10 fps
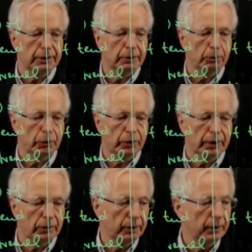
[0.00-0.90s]
it in both
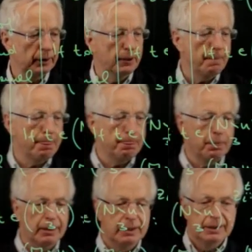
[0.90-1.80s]
cases. Yeah?
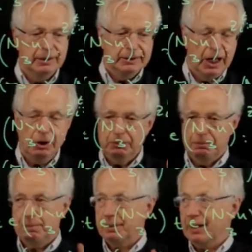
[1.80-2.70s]
Now,
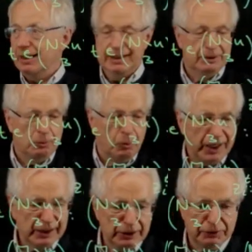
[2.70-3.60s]

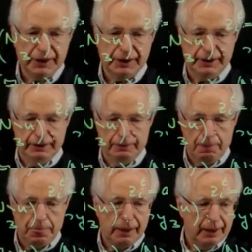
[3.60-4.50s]
why infinity?
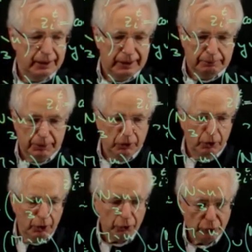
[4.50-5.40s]

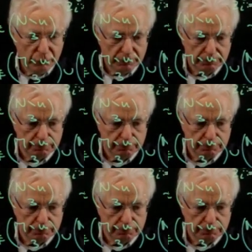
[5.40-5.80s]
Because